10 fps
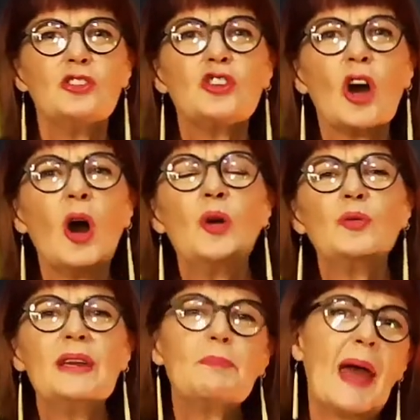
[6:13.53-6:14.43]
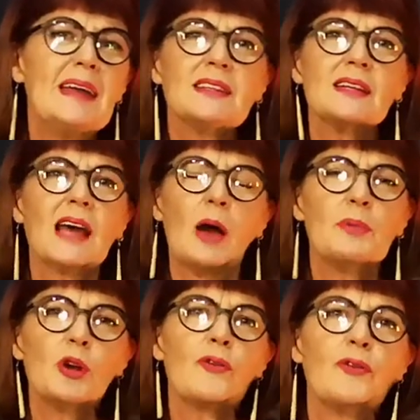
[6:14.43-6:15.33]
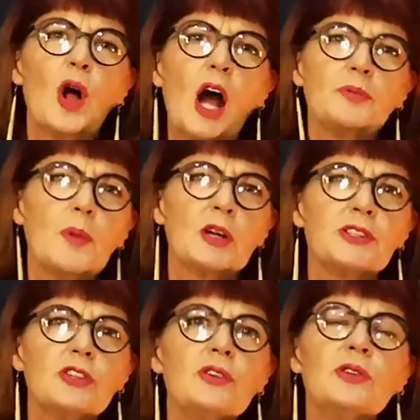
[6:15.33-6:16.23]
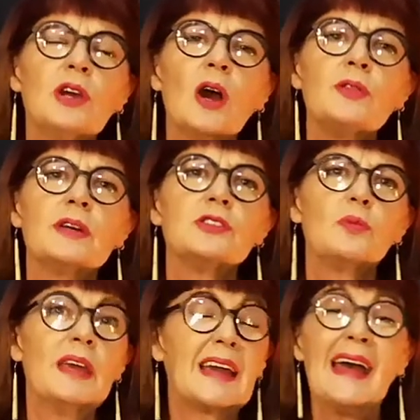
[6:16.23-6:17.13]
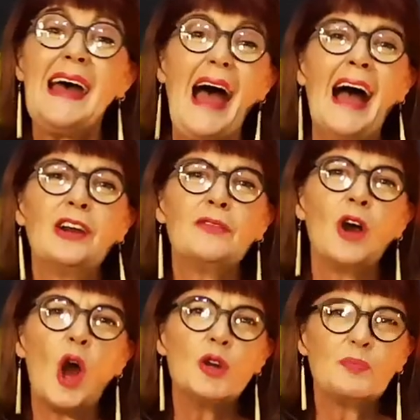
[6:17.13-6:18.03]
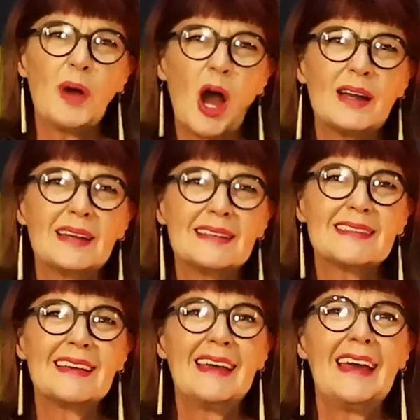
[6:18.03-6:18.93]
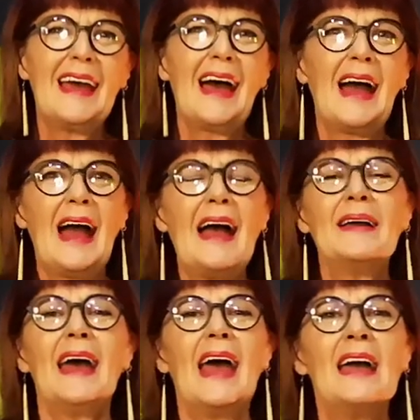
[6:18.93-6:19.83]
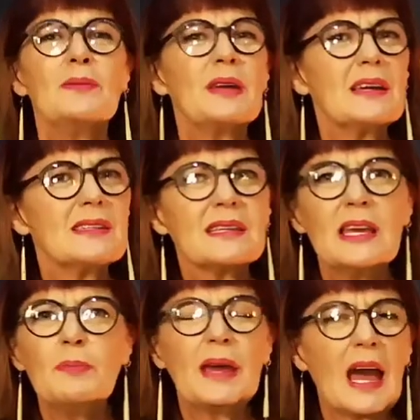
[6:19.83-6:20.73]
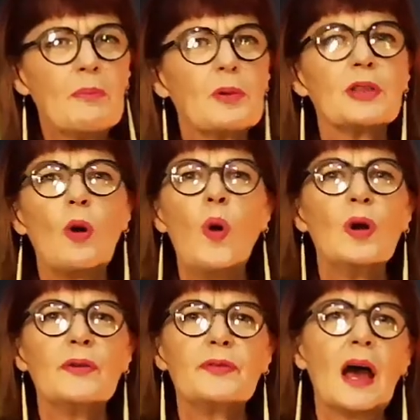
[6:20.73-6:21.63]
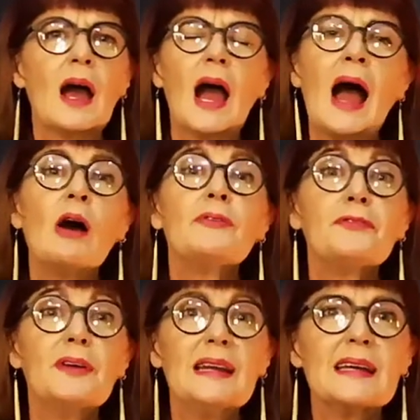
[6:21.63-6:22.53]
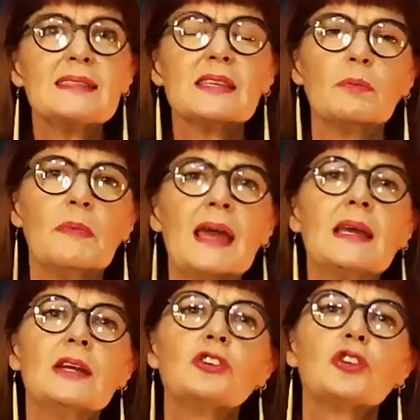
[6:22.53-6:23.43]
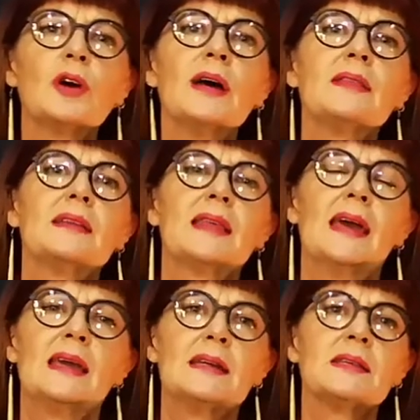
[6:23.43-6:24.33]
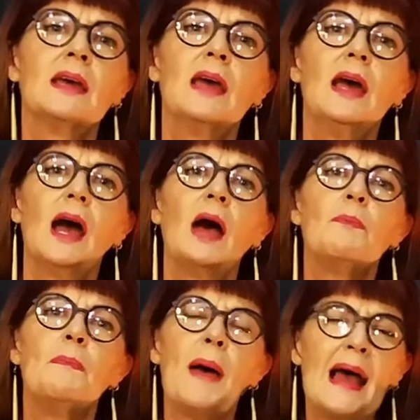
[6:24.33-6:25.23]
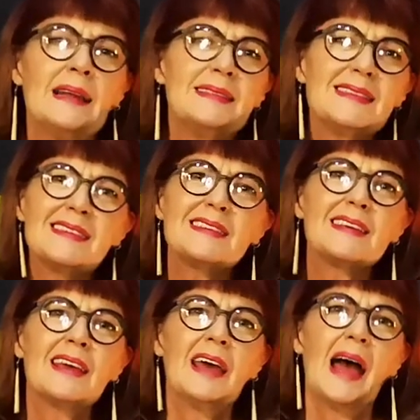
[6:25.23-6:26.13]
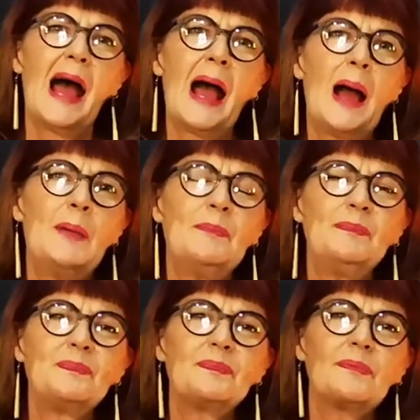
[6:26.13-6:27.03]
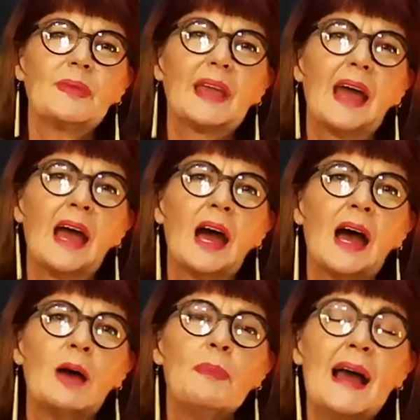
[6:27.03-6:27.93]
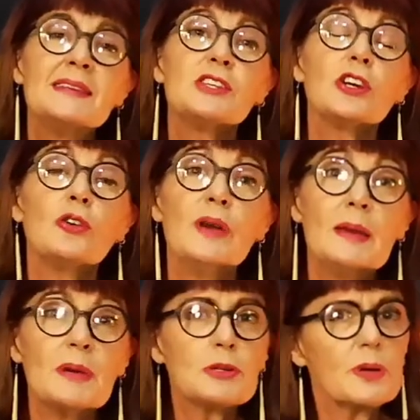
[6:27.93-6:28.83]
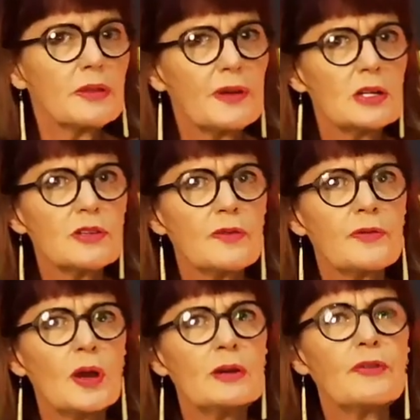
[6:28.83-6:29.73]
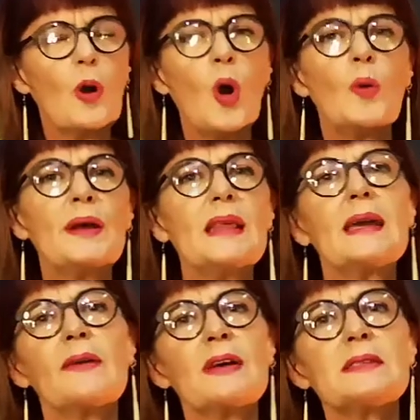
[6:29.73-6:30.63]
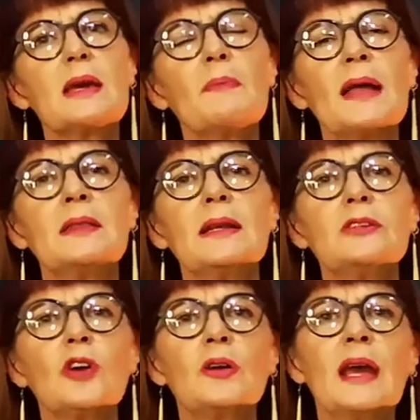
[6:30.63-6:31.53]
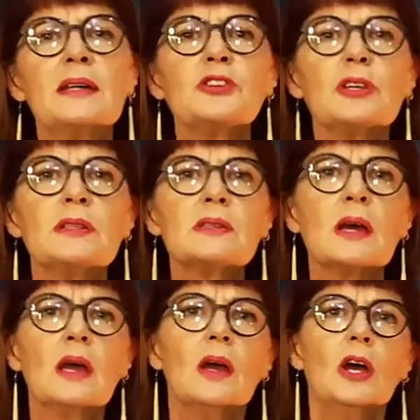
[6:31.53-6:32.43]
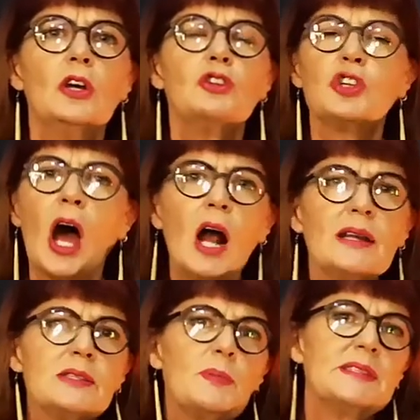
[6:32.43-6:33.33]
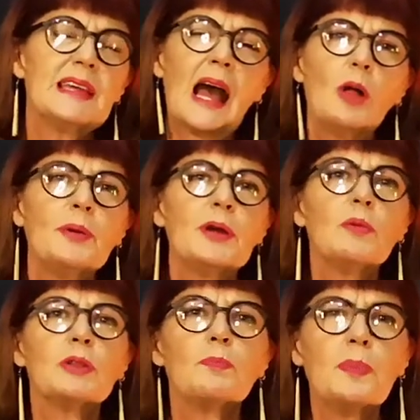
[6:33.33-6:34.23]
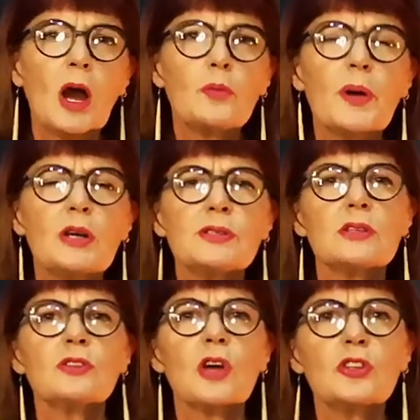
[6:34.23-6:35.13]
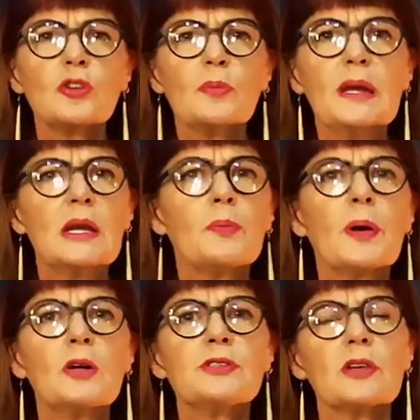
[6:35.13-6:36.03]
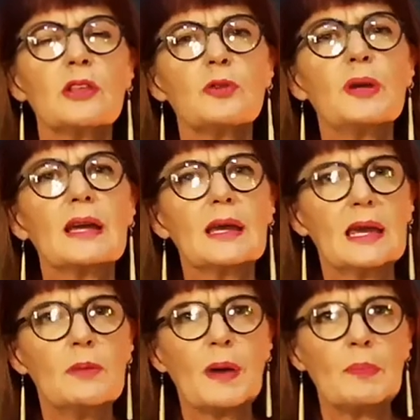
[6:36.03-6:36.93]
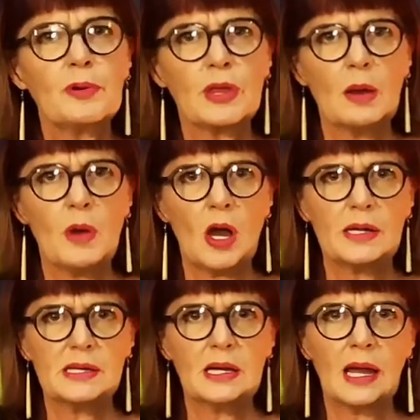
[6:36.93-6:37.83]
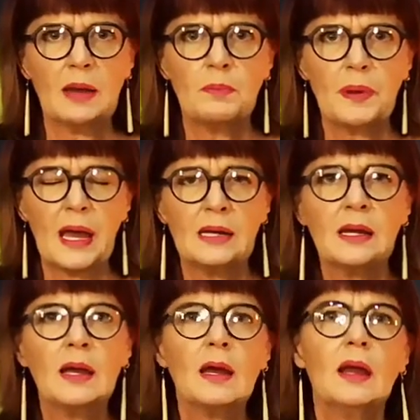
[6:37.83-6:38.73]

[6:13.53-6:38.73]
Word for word: Joe repainted our beautiful hot box studio this week out of her own pocket. Uh, Amy is keeping up with all of the, our affiliates and making sure that they get a balanced um, a, a balanced agreement with Fields of Green for All when they give us their monthly donations. Charles is busy helping with blog posts and social media posts so that we can keep up with our marketing campaign.